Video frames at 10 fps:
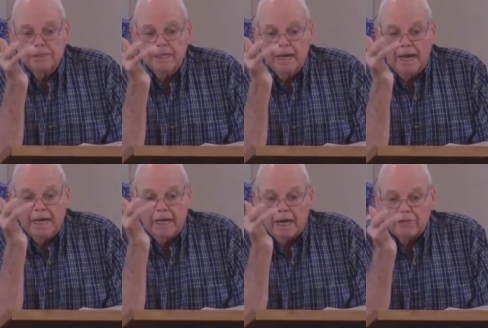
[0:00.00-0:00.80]

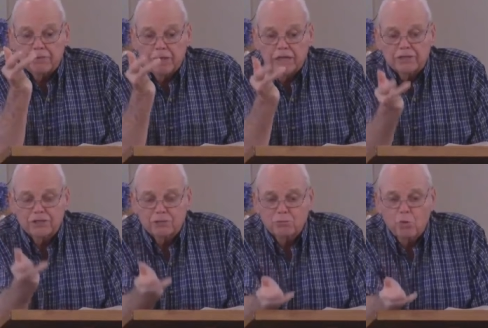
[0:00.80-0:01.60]
Amen. And I think
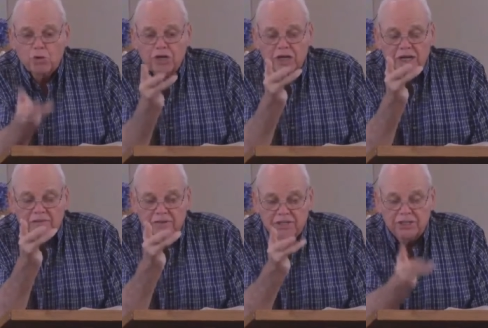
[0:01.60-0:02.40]
this morning,
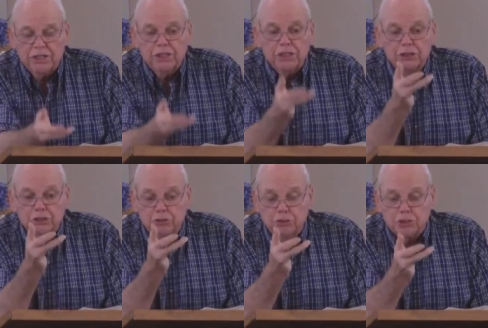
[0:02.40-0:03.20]
if it does,
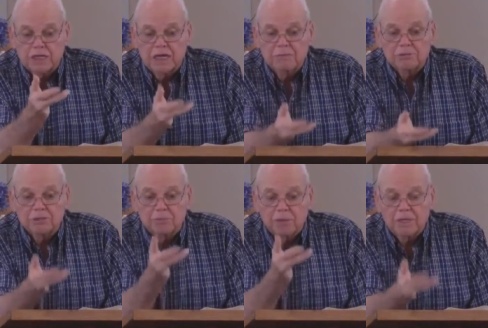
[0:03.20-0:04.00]
you should come to
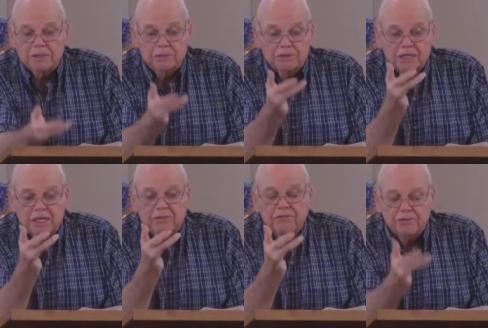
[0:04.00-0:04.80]
the pastor and
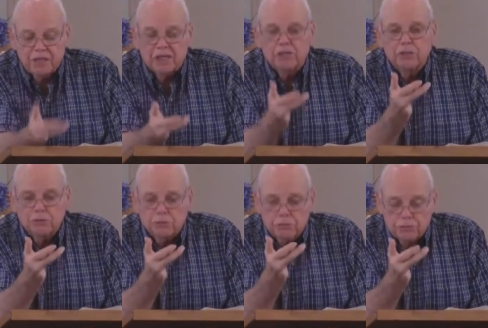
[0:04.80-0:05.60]
say, thank
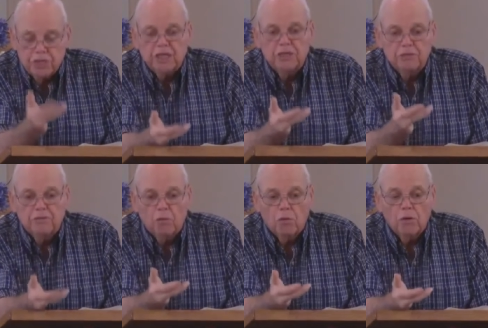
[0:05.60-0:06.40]
you
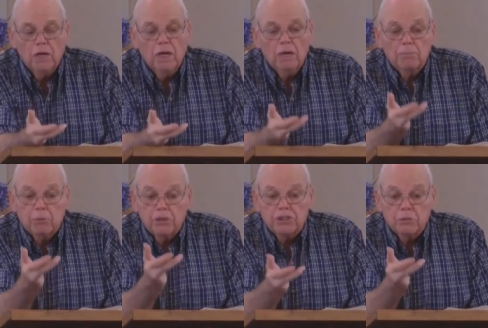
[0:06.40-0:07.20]
for
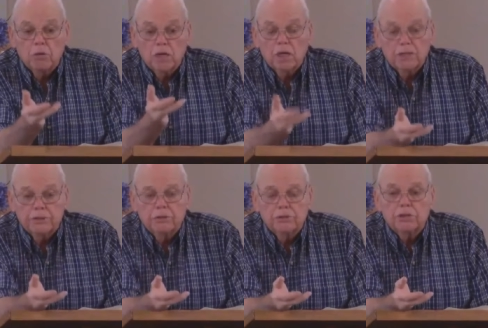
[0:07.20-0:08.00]
preaching what God
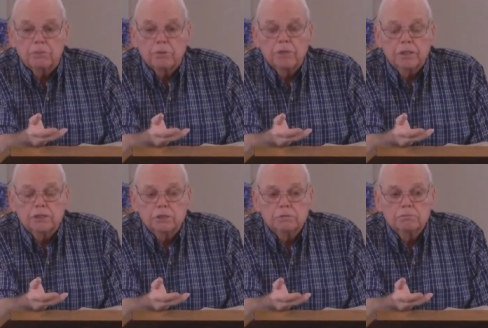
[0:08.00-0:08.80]
told you to
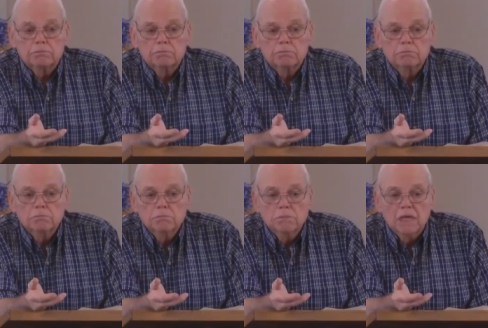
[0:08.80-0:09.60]
preach.
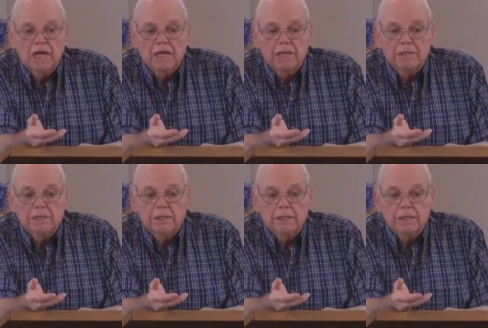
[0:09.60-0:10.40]
And
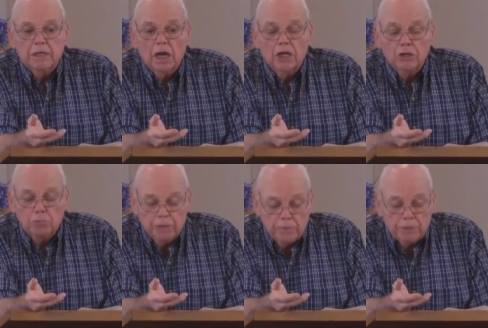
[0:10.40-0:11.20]

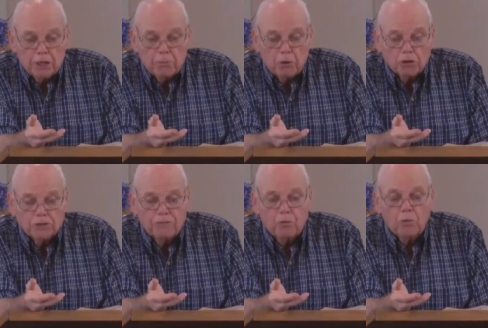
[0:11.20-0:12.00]
you'll be a better
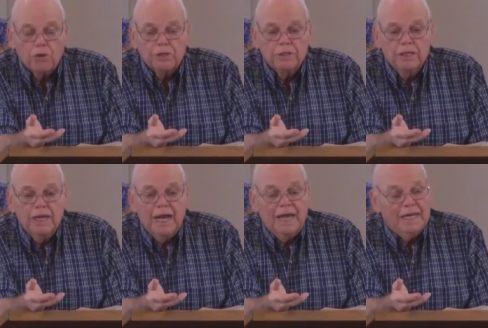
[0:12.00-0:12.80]
person for it.
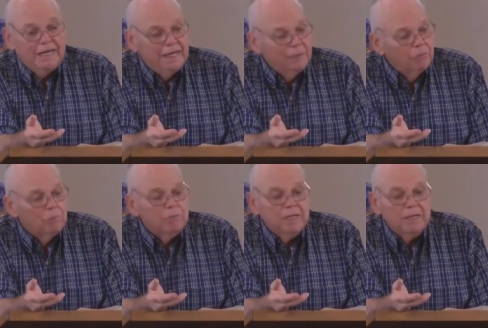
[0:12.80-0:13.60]
And he
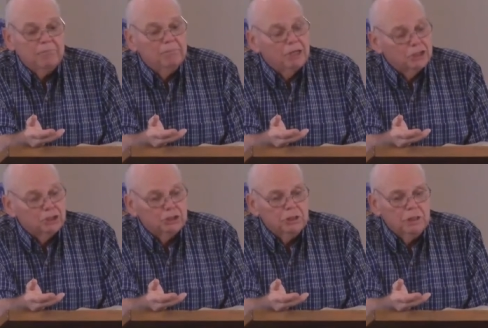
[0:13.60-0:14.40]
will be much,